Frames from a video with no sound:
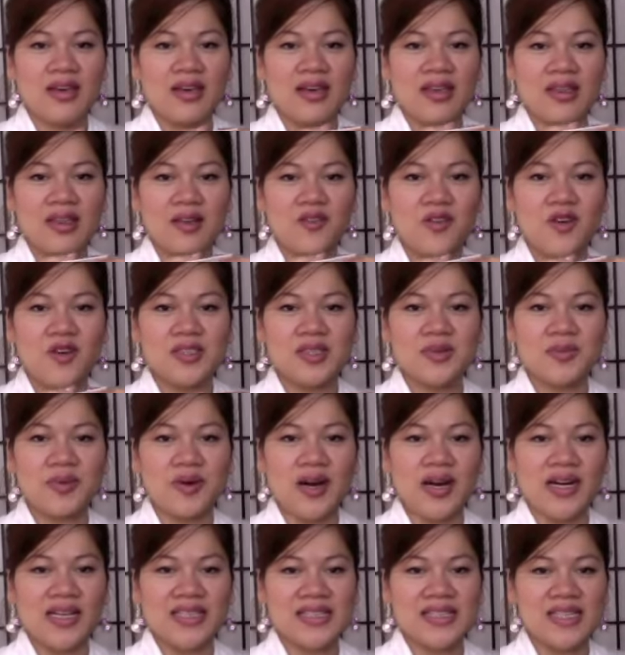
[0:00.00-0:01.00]
and of course the
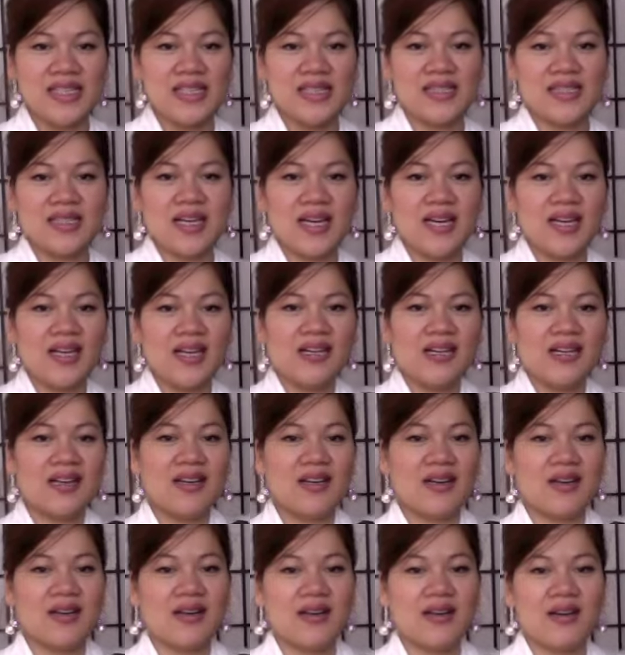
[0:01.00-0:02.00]
product's inside.
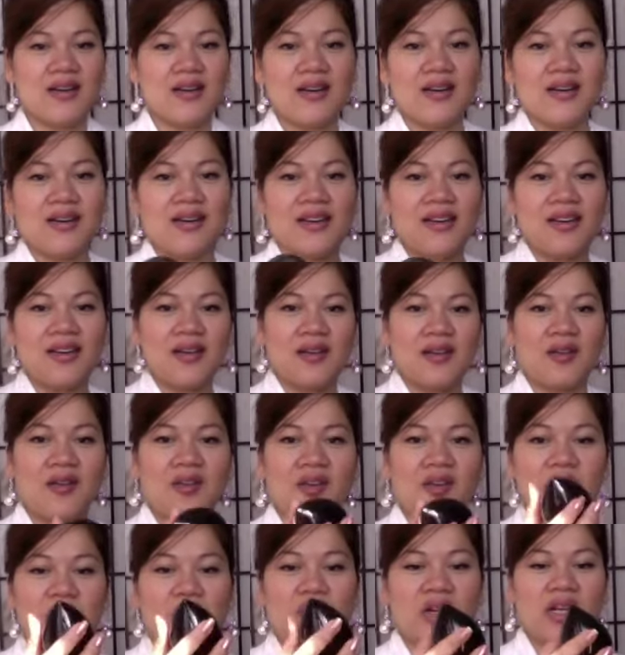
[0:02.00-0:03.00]

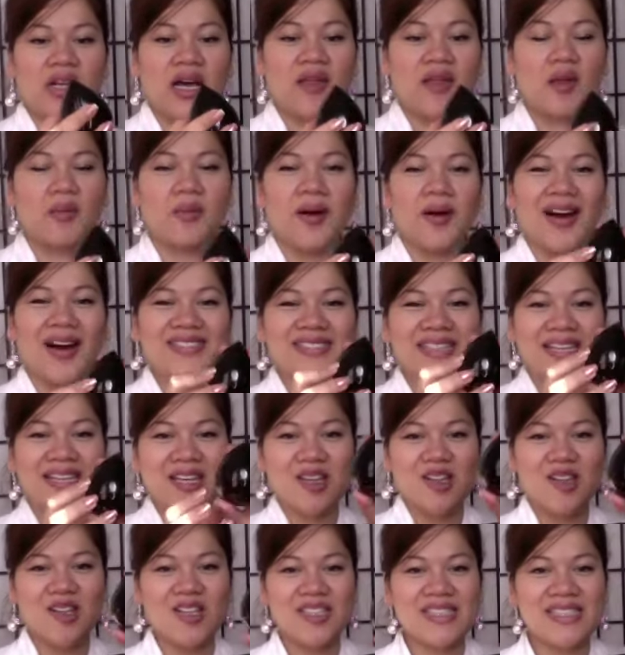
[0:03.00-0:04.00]
Put out the box, and
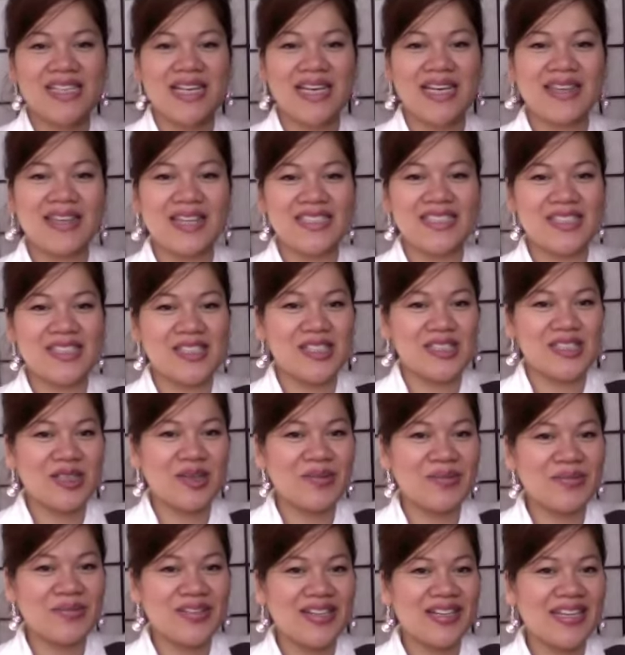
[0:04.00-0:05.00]
it looks like this. It's
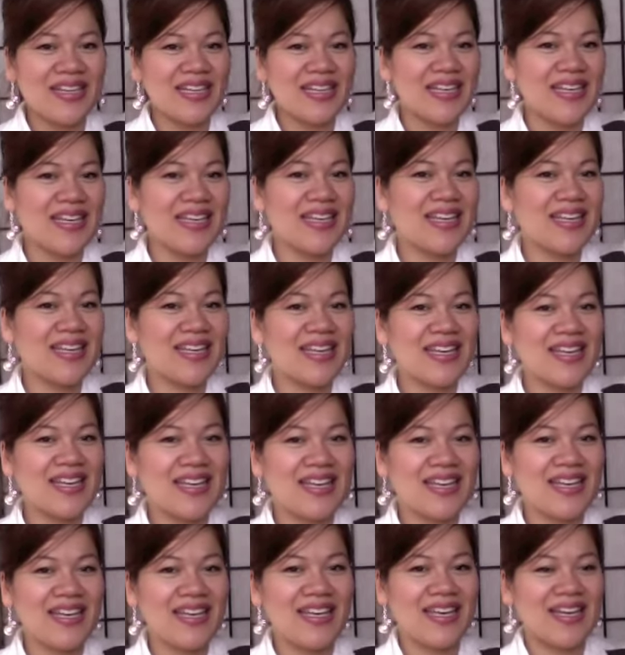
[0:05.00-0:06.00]
so pretty.
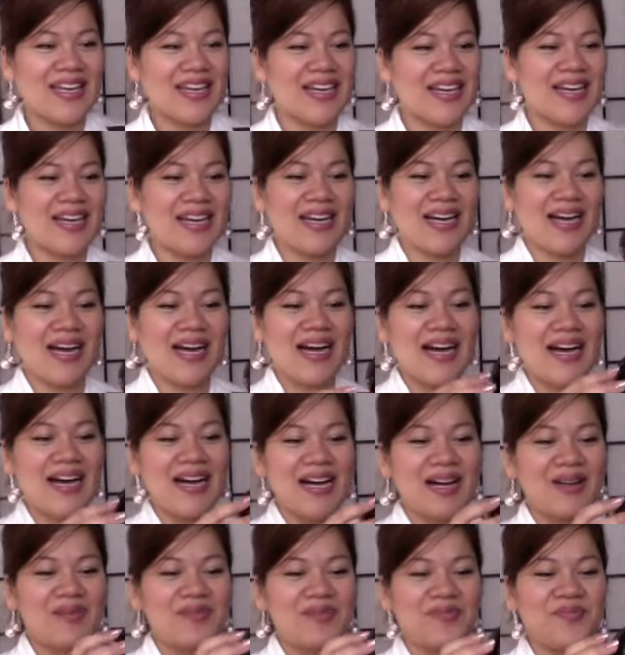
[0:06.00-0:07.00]

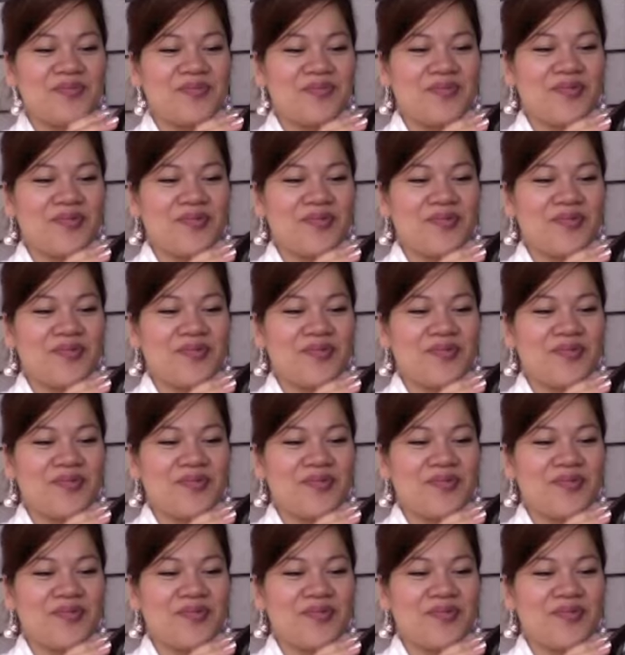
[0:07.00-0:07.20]
Um,